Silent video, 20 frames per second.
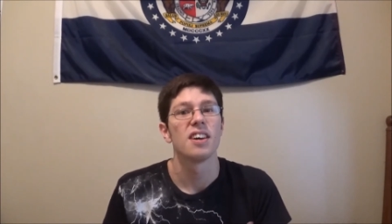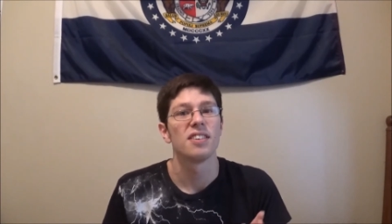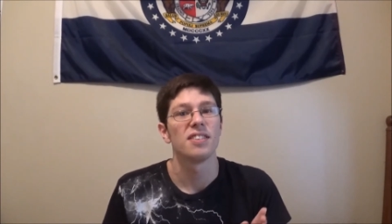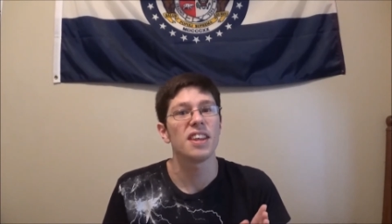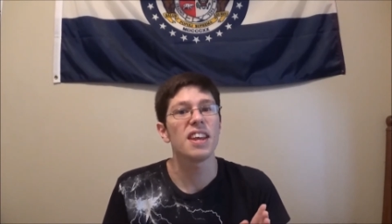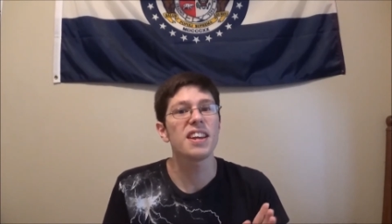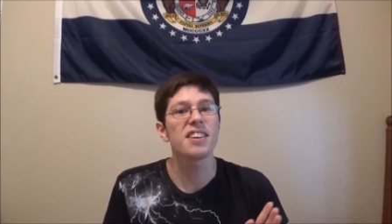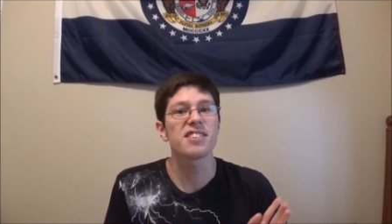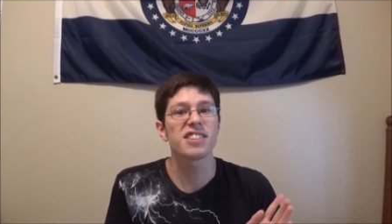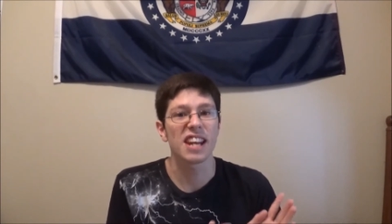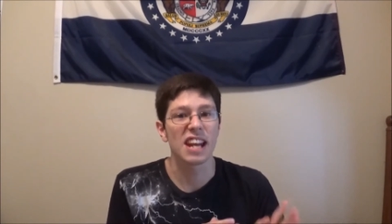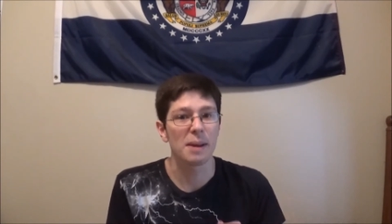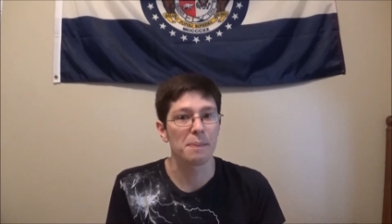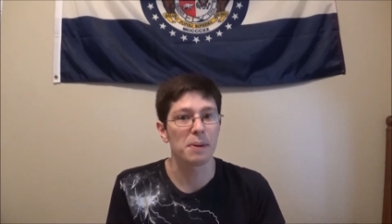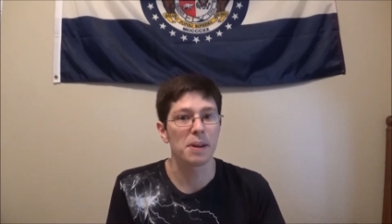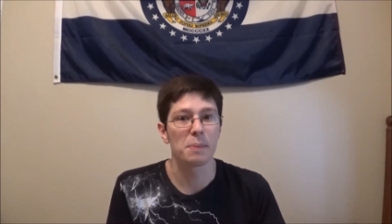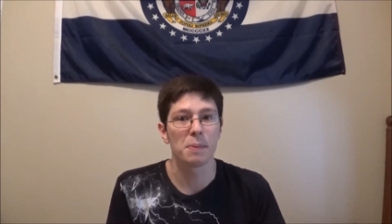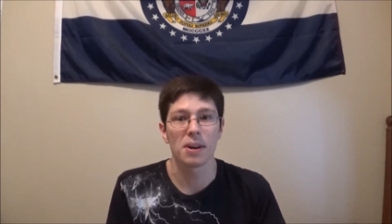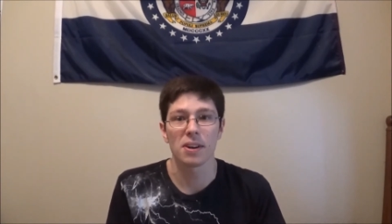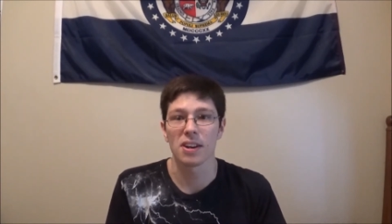They
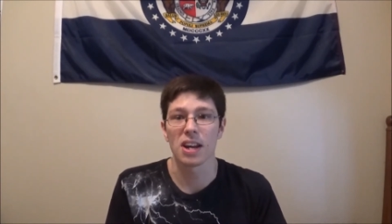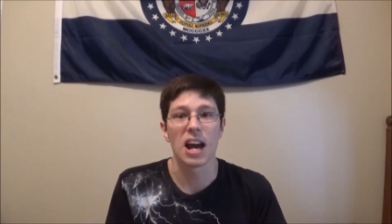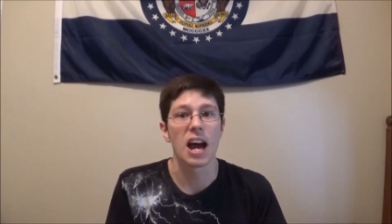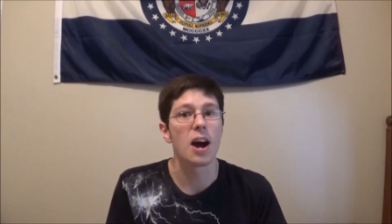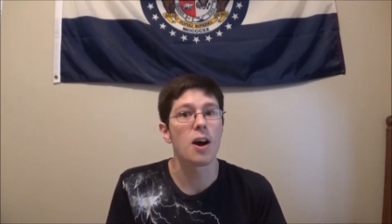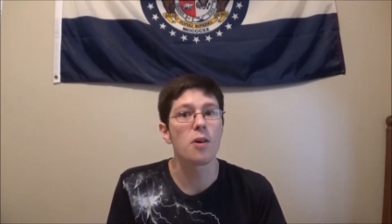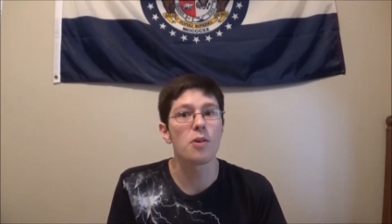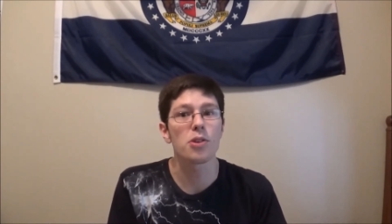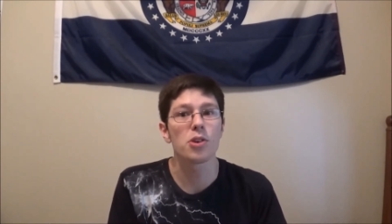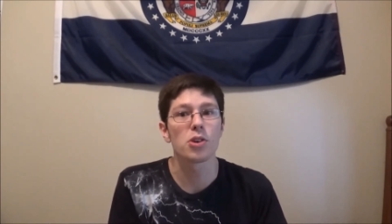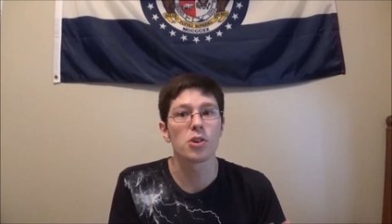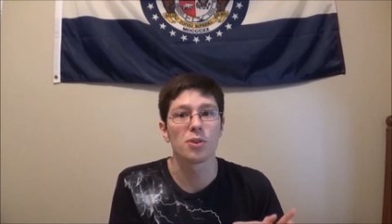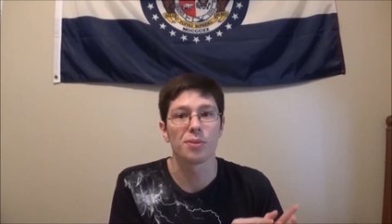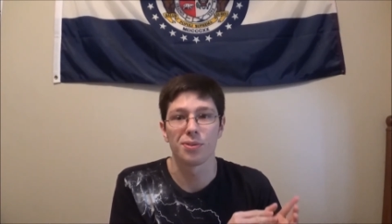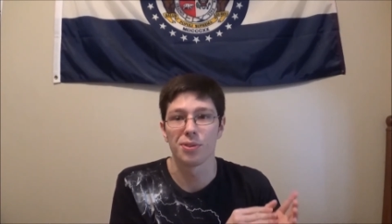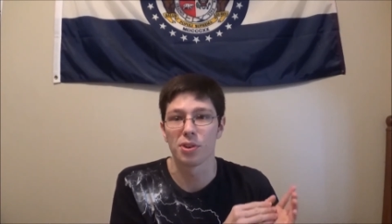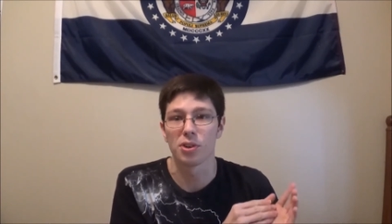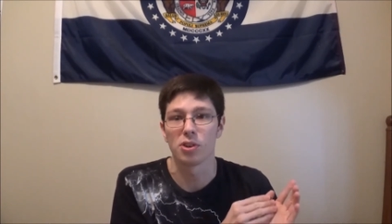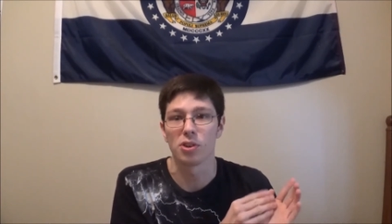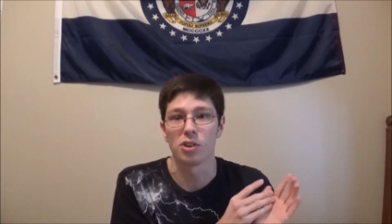champion about how they're
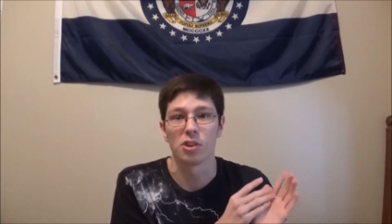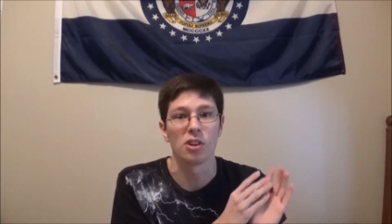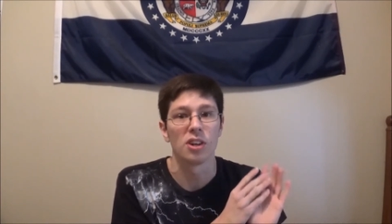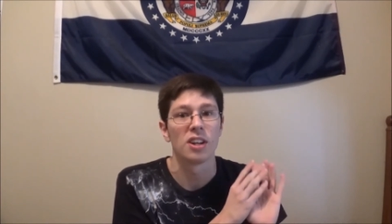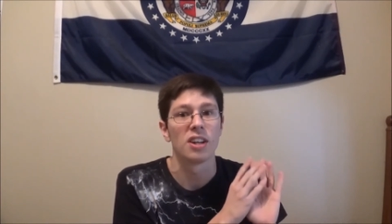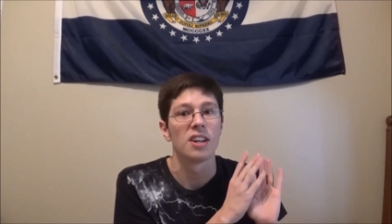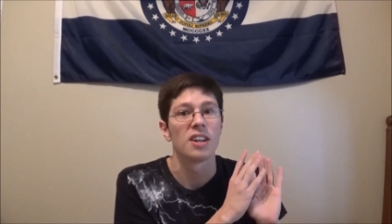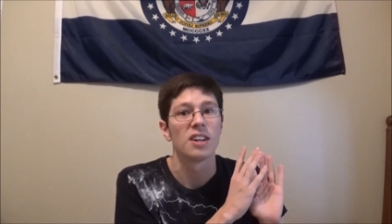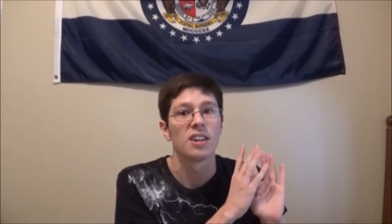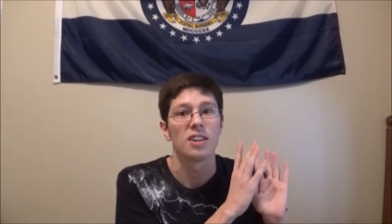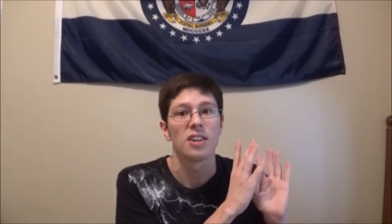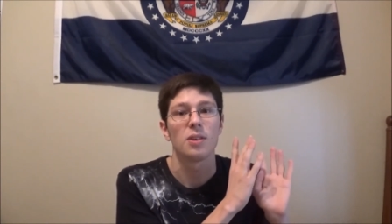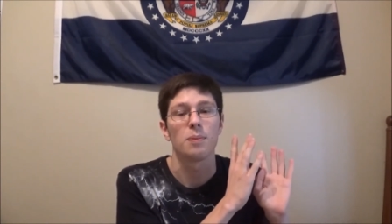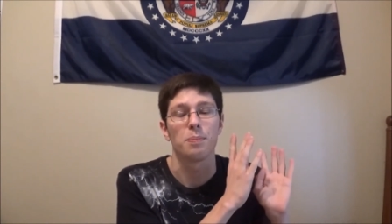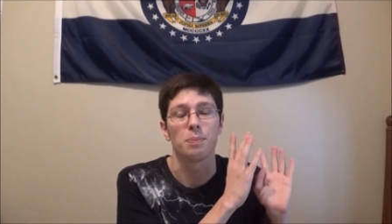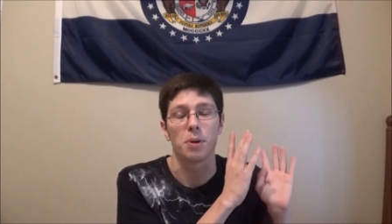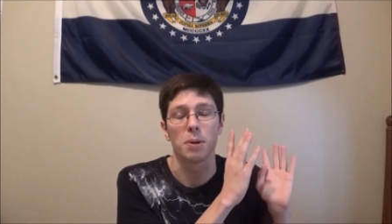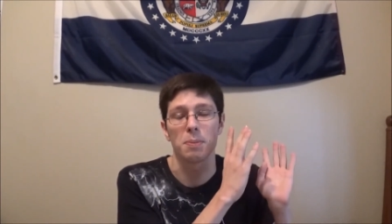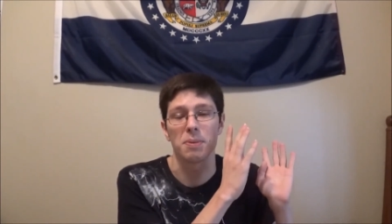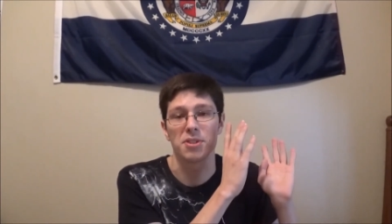for uh,
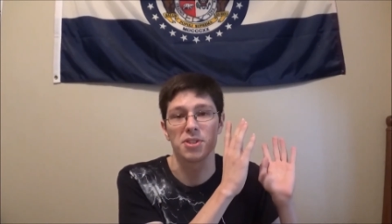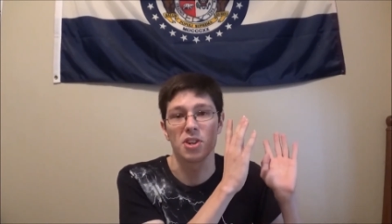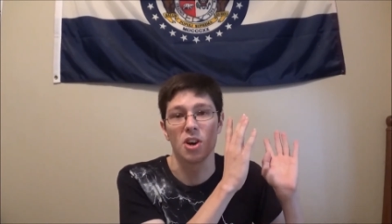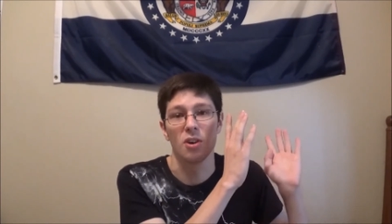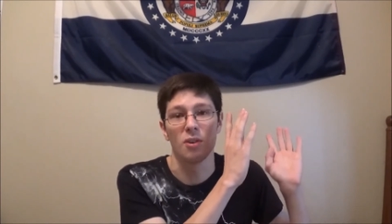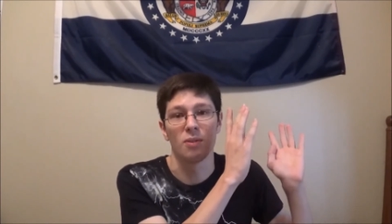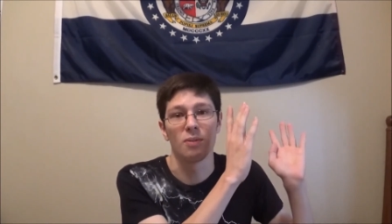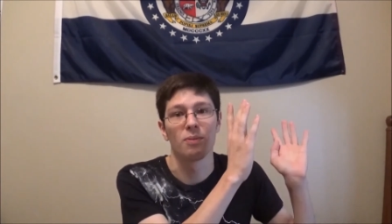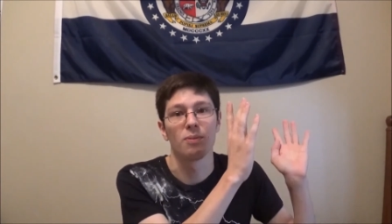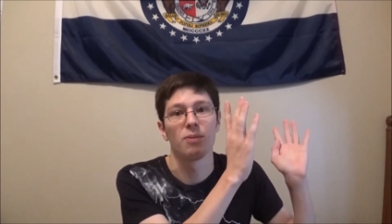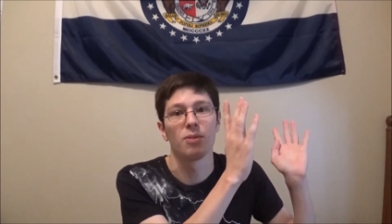pretty much uh,